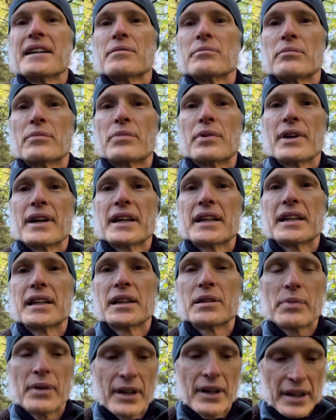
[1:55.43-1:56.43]
breaking
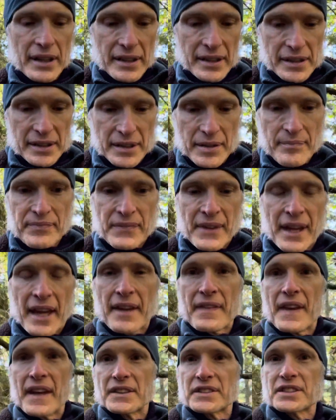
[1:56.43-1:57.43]
apart
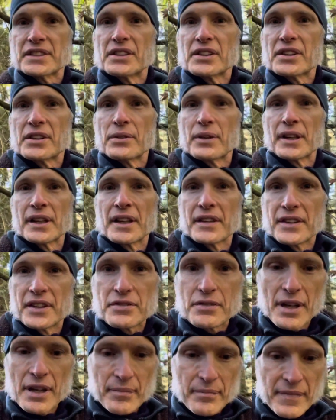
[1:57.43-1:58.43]
and then still going on the
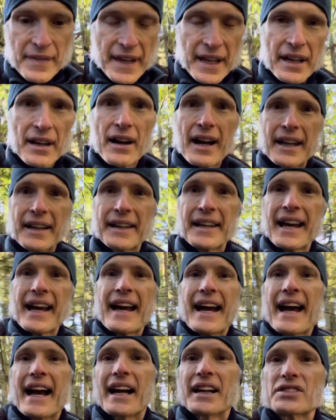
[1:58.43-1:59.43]
trip, they got
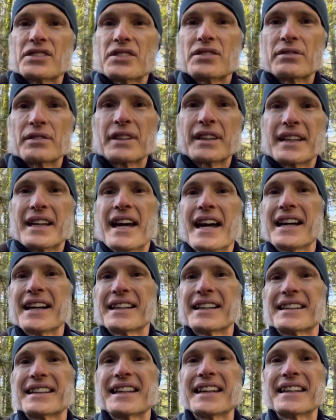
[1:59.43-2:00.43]
actually
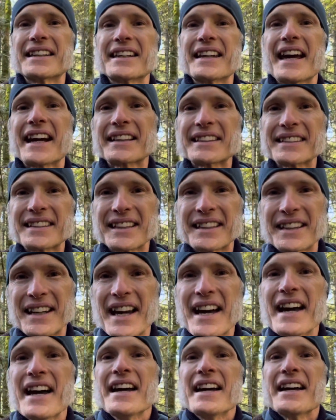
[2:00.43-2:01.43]
connected
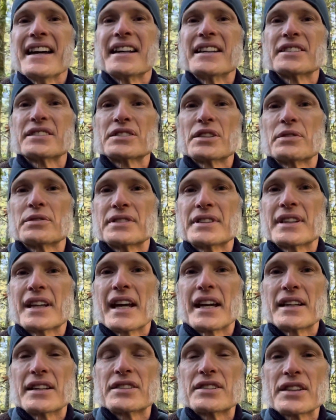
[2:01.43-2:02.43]
and
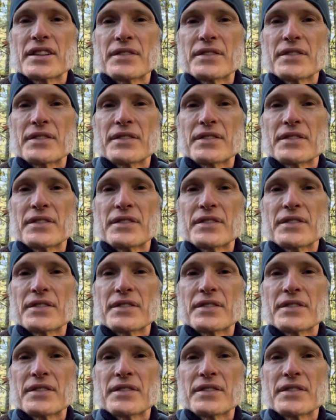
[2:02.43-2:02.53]
associated to the